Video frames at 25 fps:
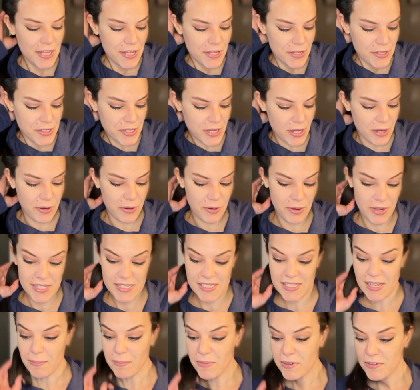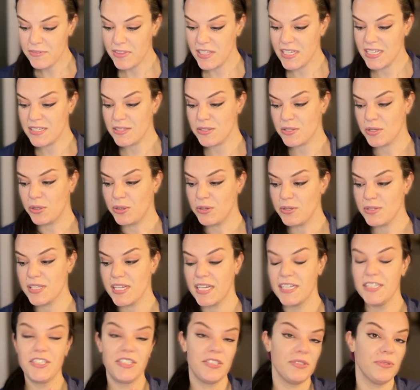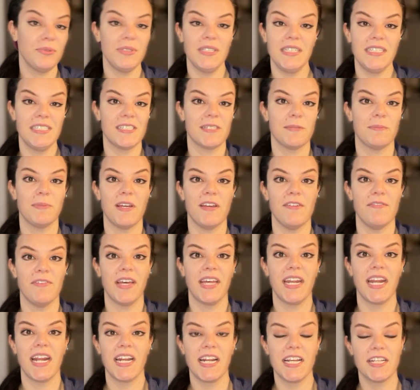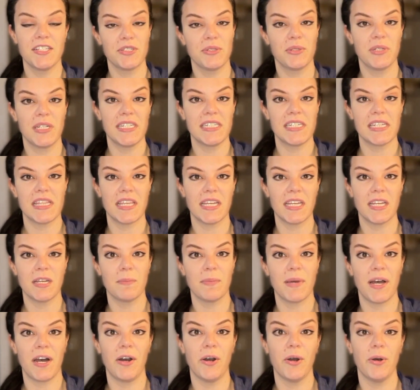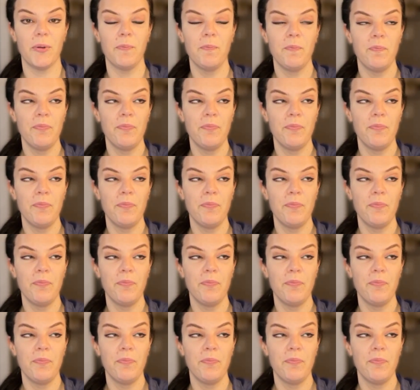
So some of these goals I do need to pivot and I do need to think about